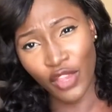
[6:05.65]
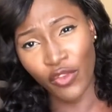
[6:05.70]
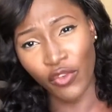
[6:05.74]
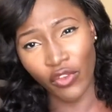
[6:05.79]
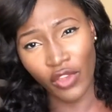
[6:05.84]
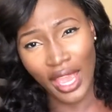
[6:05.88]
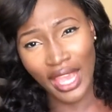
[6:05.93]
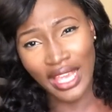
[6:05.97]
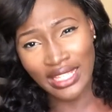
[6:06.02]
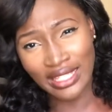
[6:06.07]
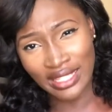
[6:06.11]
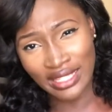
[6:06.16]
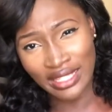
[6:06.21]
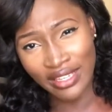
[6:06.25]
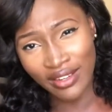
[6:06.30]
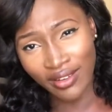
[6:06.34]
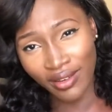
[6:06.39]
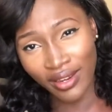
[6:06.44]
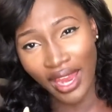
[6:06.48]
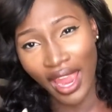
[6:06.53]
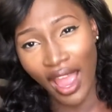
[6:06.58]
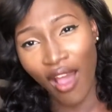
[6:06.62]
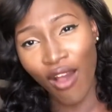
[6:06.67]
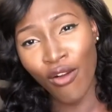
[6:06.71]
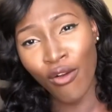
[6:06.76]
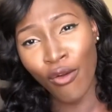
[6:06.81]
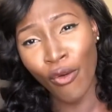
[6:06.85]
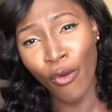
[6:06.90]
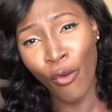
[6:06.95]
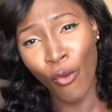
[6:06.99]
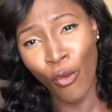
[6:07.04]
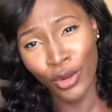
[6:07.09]
if you are a
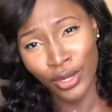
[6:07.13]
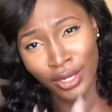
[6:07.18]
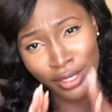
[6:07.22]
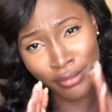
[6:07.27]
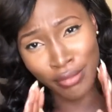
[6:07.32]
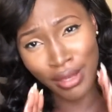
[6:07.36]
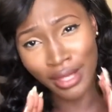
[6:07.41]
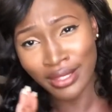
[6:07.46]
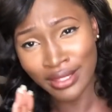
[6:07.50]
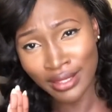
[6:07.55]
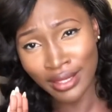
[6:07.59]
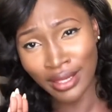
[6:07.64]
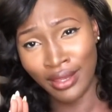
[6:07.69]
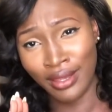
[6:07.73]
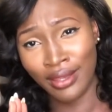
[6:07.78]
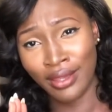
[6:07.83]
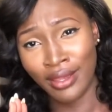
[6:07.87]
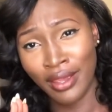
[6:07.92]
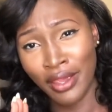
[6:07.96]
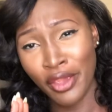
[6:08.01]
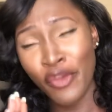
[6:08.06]
serial onigbese,